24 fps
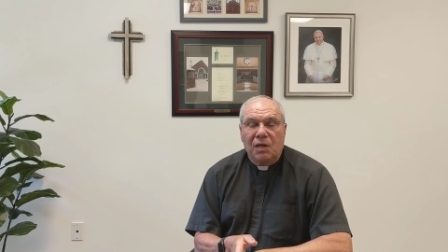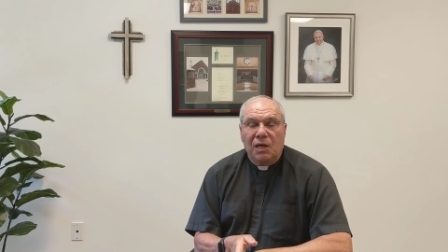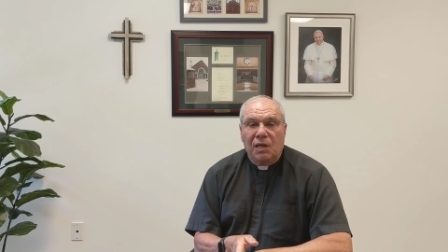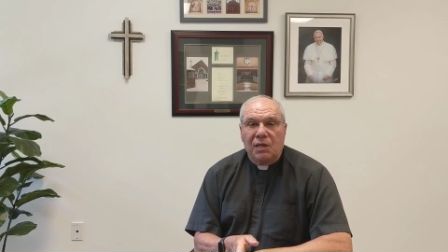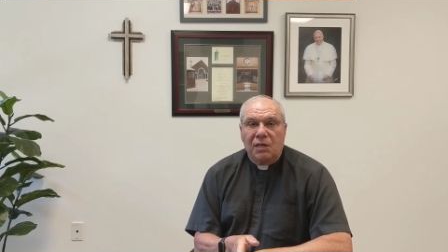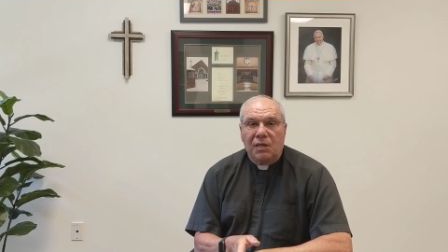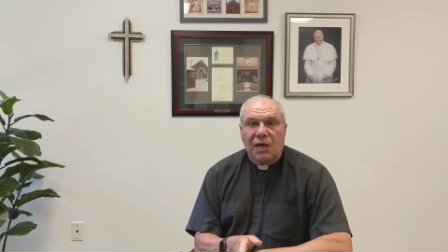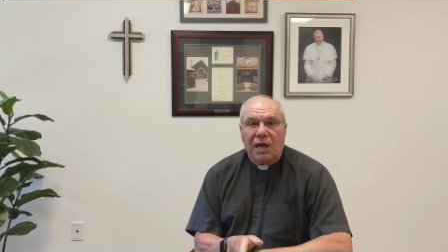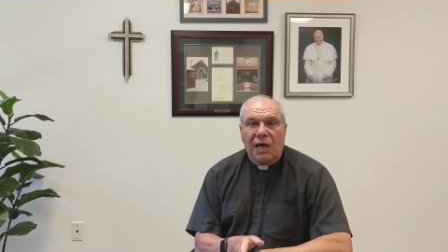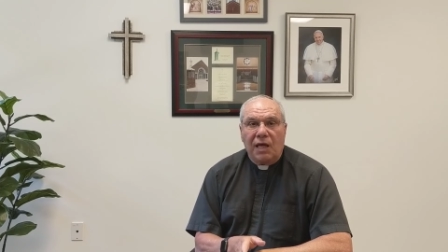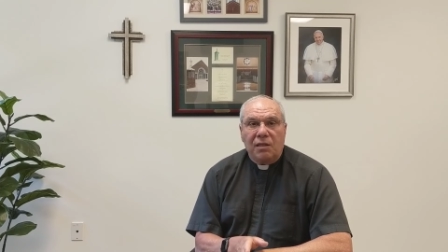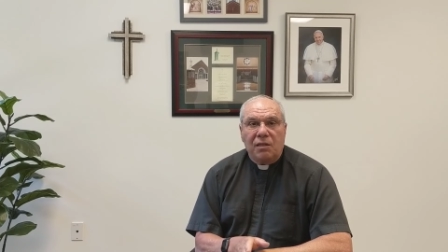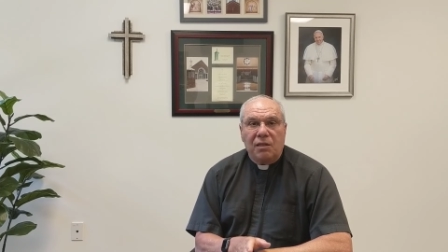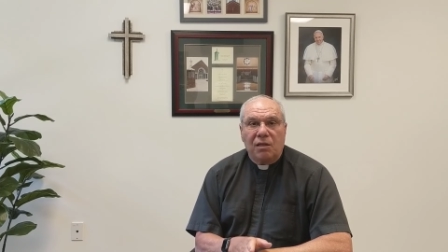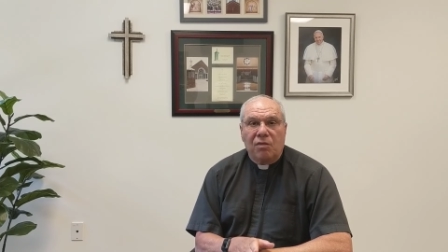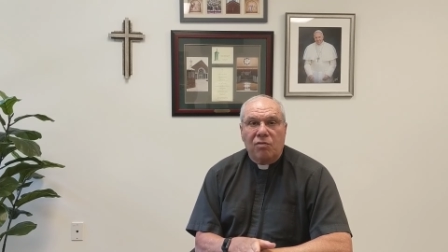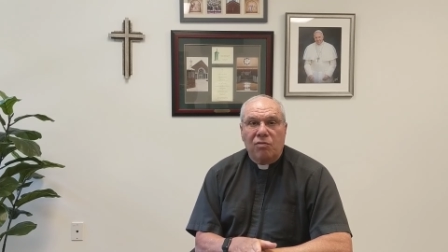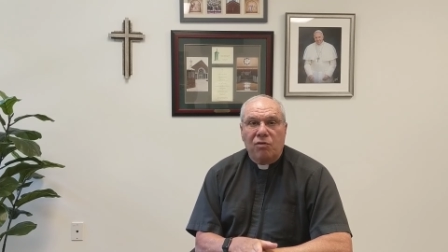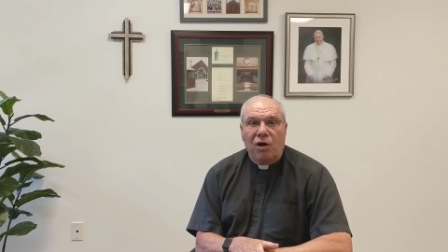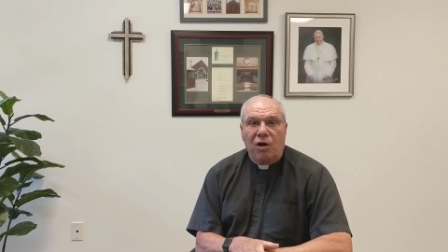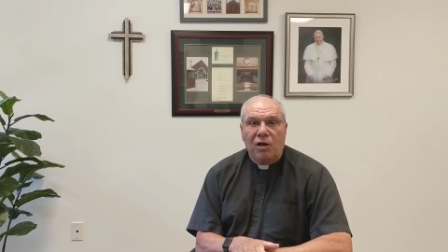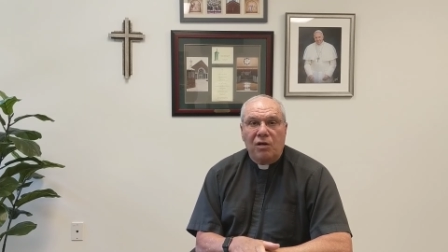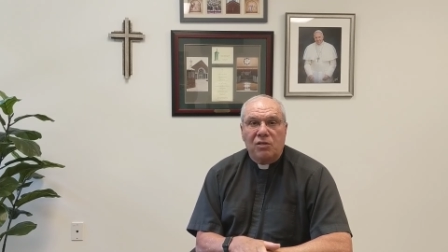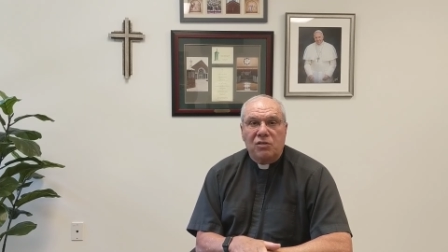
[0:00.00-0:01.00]
And Catholic
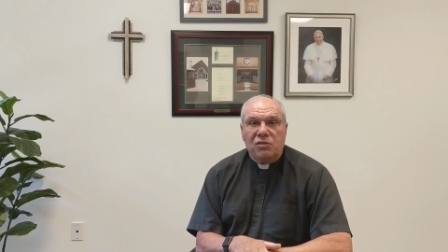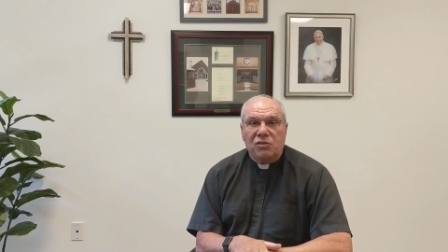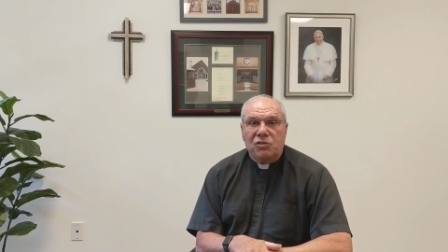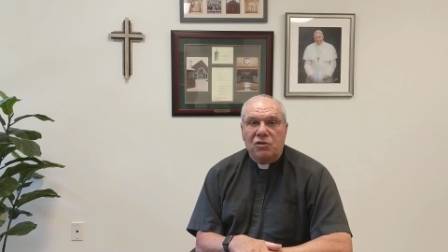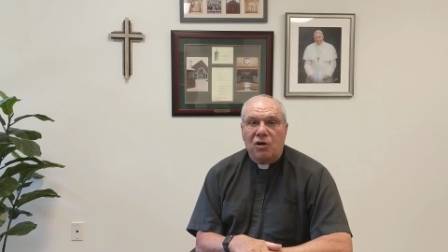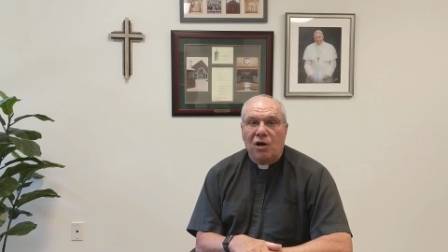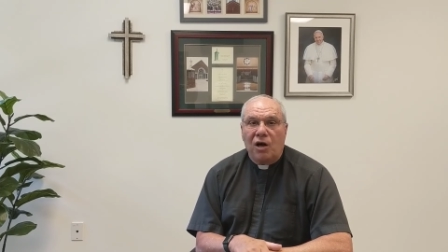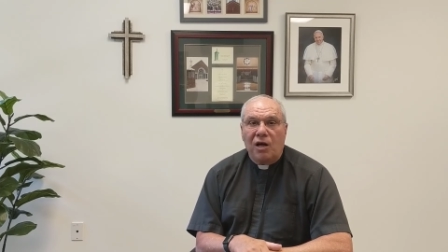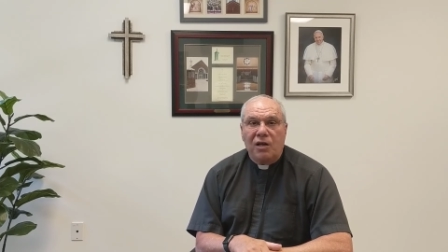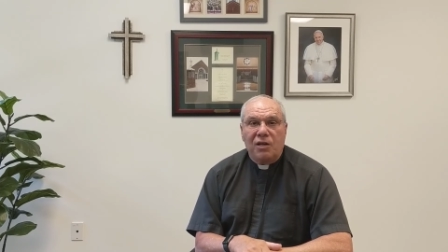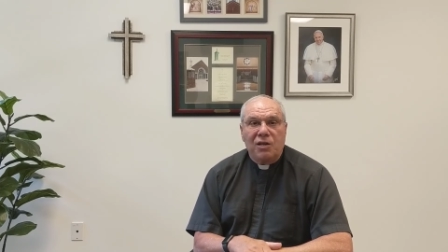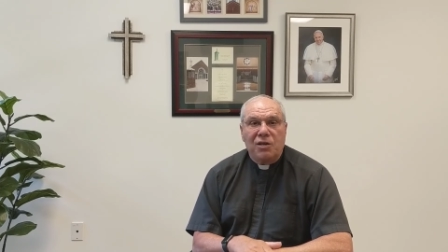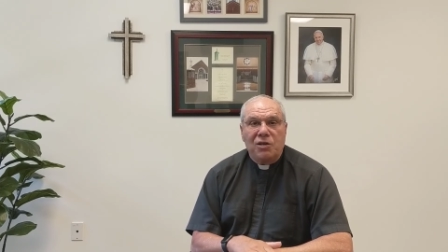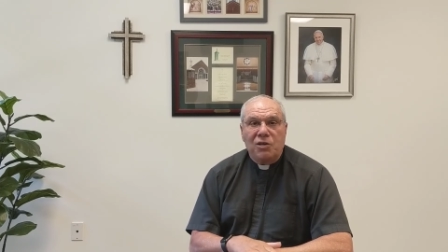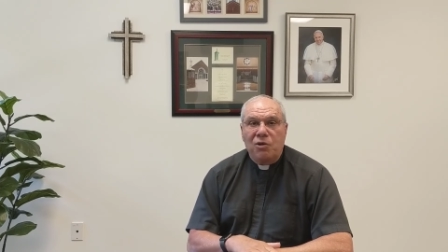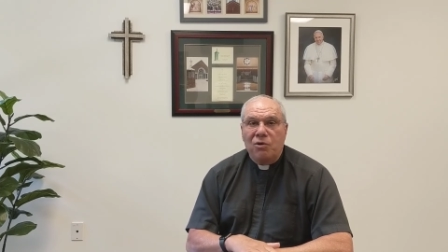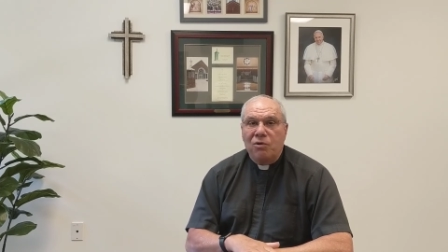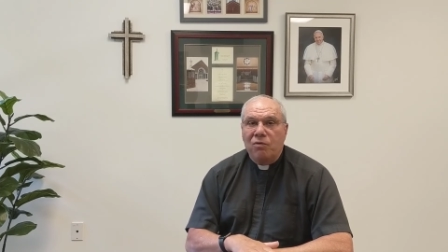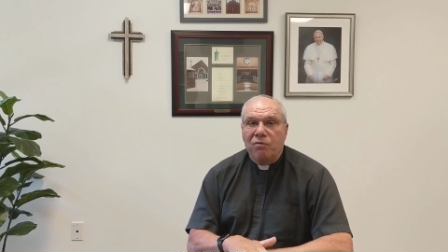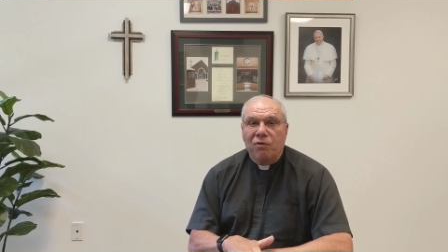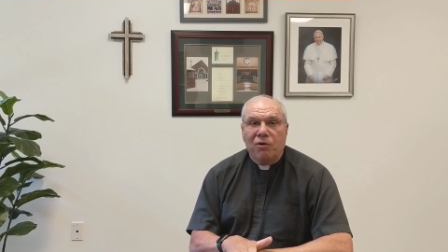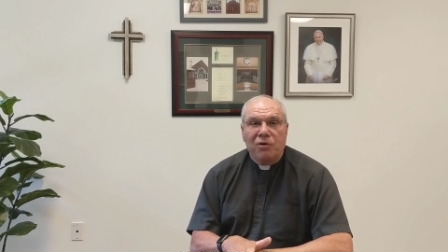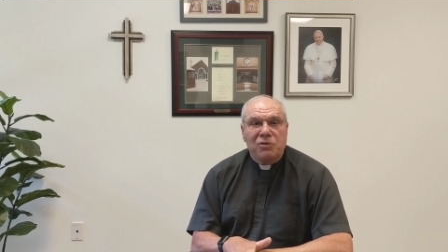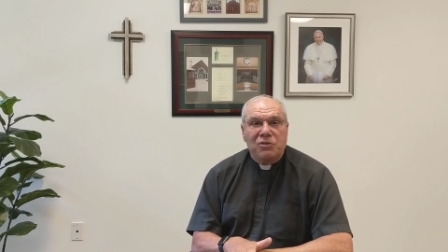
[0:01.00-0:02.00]
thought is taught in
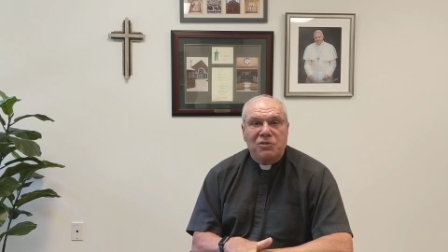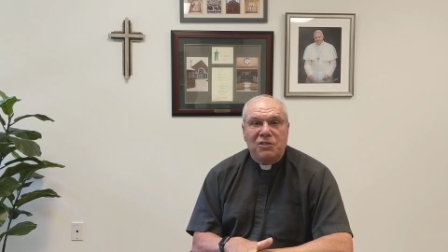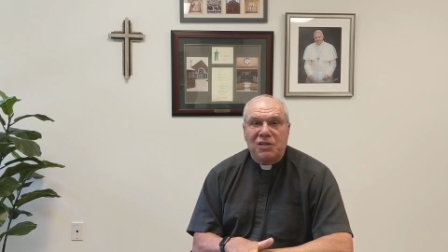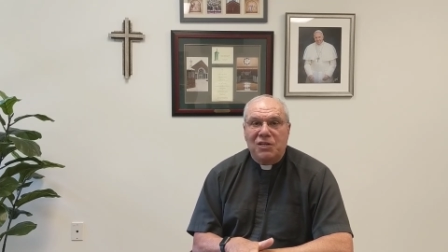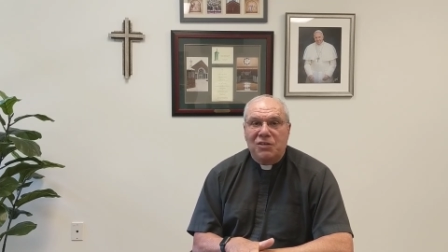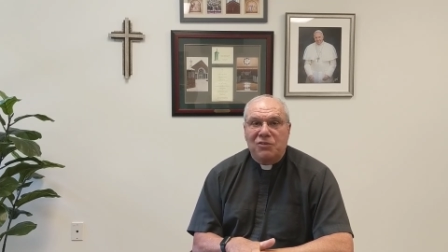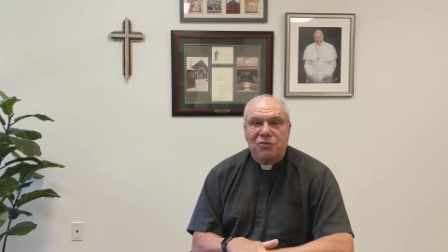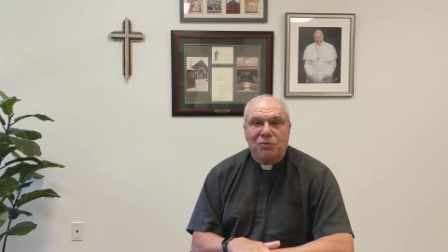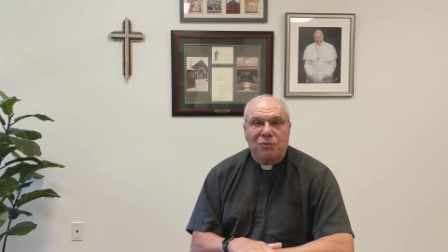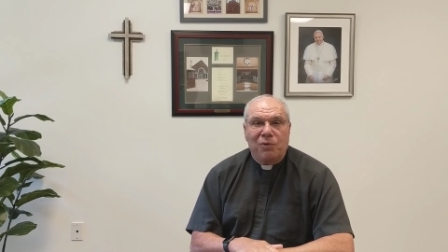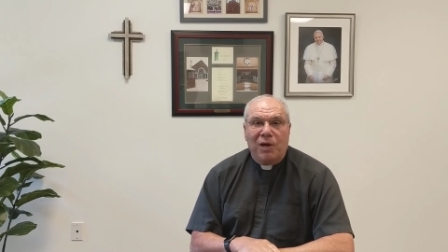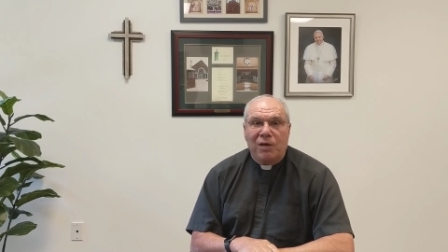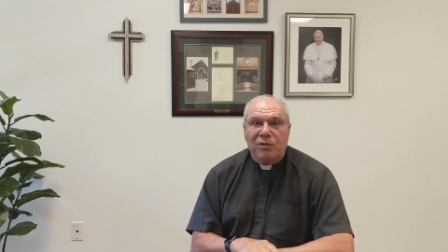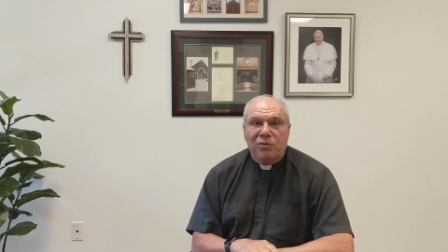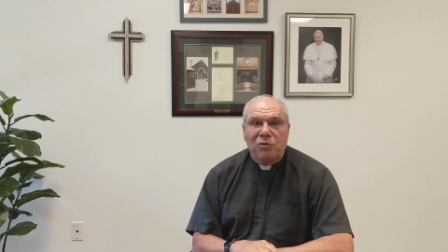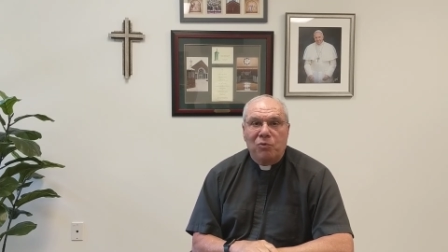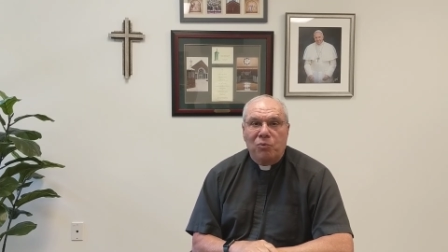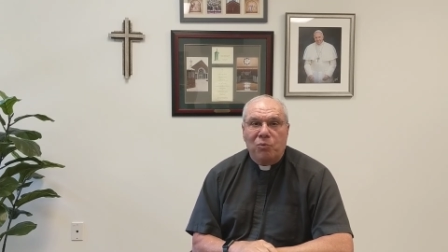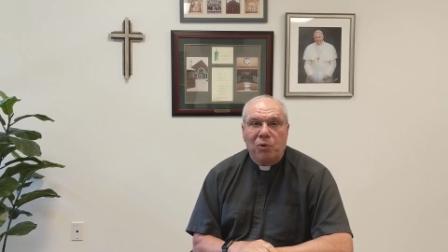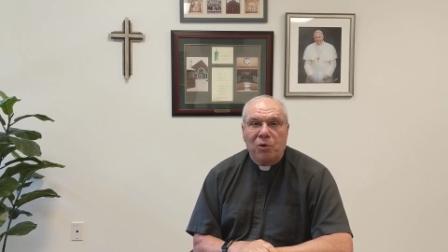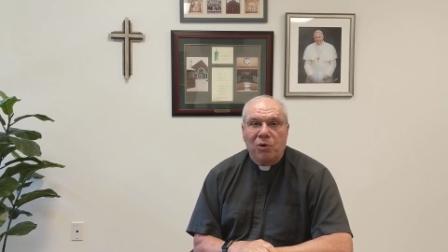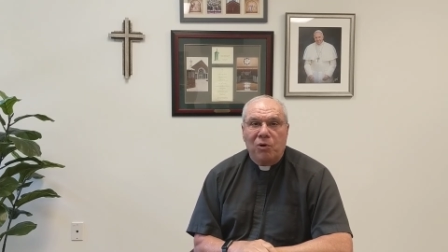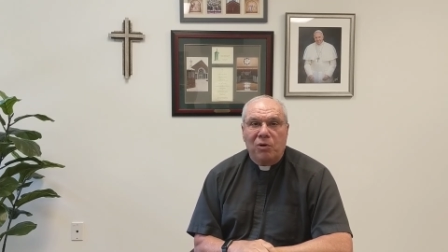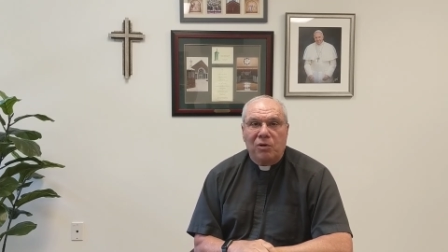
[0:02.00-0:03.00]
universities throughout the
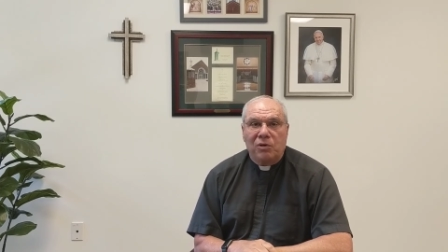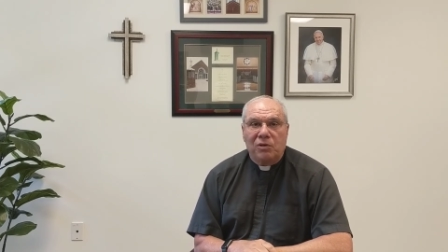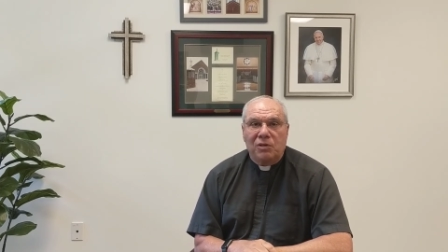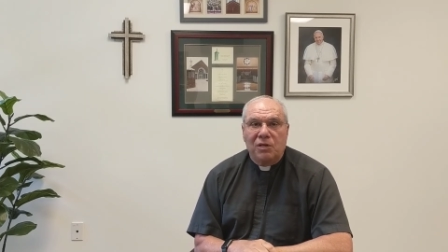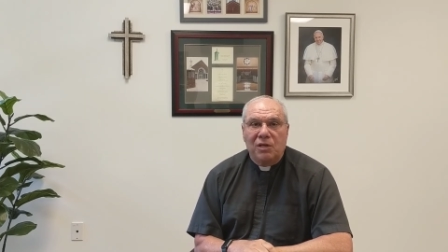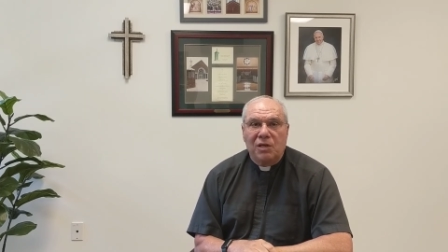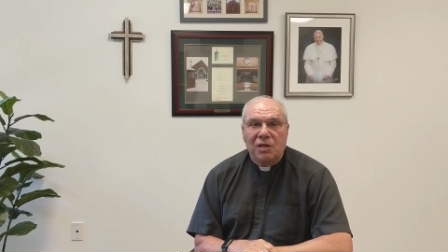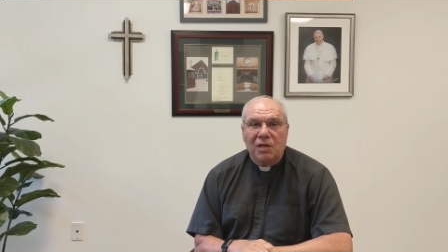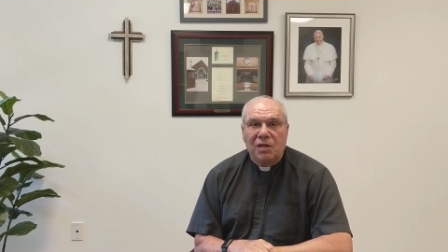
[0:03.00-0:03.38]
world.